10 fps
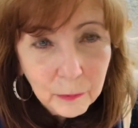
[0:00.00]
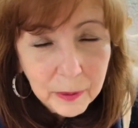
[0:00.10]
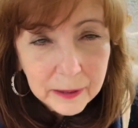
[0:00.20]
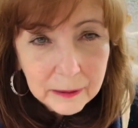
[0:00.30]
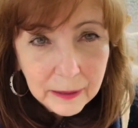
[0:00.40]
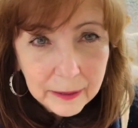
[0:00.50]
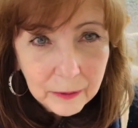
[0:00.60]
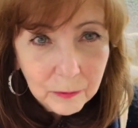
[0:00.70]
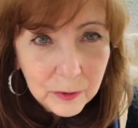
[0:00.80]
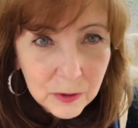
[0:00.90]
but I
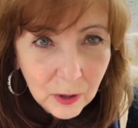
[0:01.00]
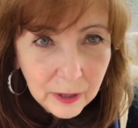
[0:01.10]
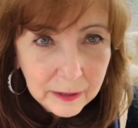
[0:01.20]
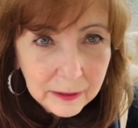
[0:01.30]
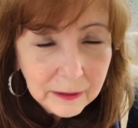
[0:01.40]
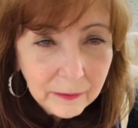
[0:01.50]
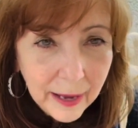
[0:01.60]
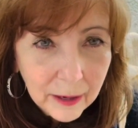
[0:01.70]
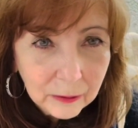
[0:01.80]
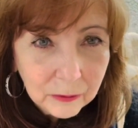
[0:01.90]
was not
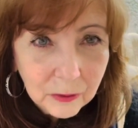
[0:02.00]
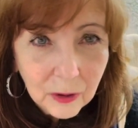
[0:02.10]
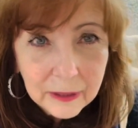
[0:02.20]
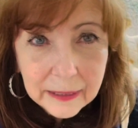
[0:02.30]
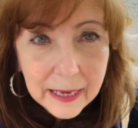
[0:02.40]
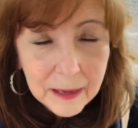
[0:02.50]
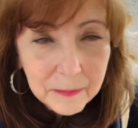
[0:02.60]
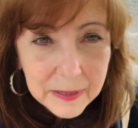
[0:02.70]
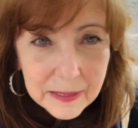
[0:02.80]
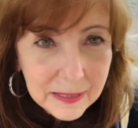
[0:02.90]
allowed on
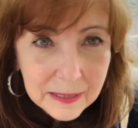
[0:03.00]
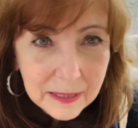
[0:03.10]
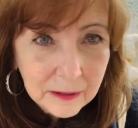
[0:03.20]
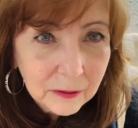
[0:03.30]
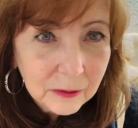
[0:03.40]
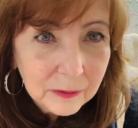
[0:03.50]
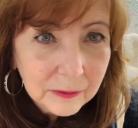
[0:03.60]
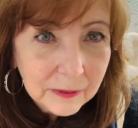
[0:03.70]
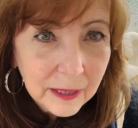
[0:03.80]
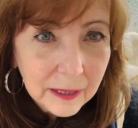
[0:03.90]
campus until
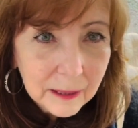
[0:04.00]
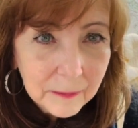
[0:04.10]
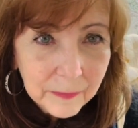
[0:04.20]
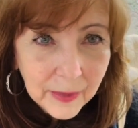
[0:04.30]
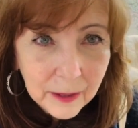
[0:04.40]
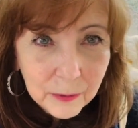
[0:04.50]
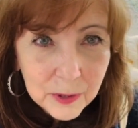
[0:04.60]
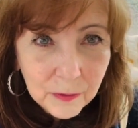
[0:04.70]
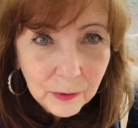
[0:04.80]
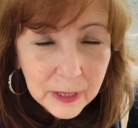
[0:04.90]
um, I was
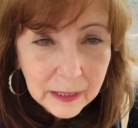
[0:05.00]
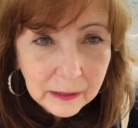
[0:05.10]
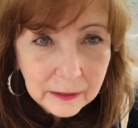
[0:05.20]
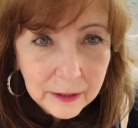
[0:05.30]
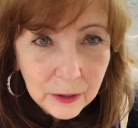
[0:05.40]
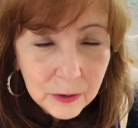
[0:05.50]
free and clear.